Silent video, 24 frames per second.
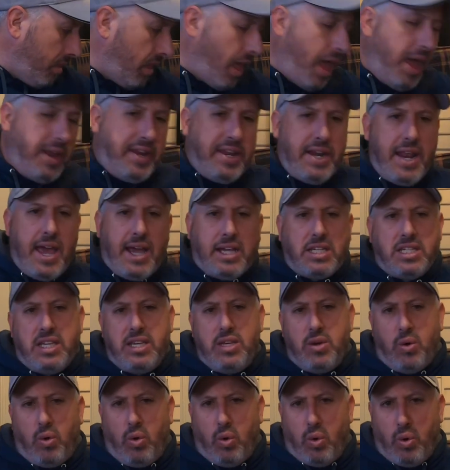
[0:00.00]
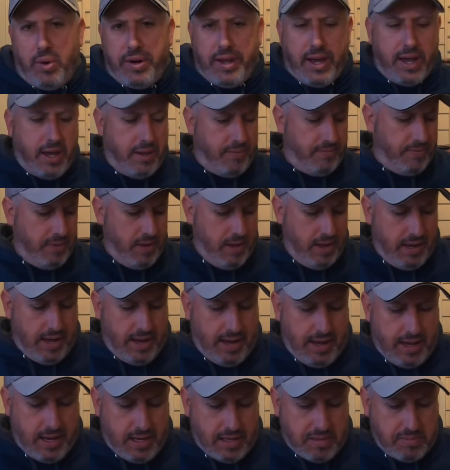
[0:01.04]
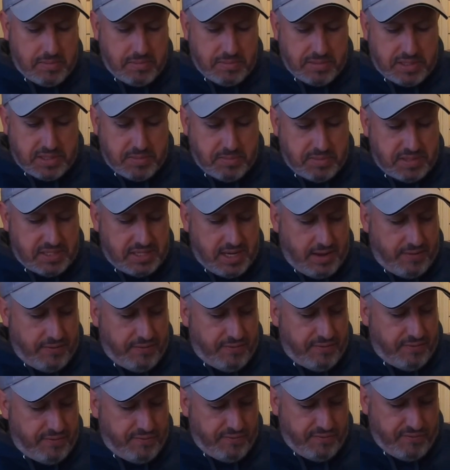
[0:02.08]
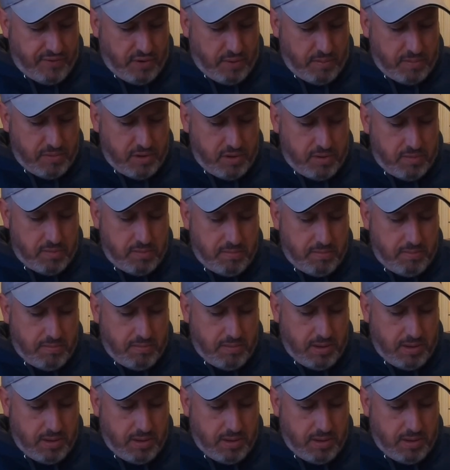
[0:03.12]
I did actually order some stuff from them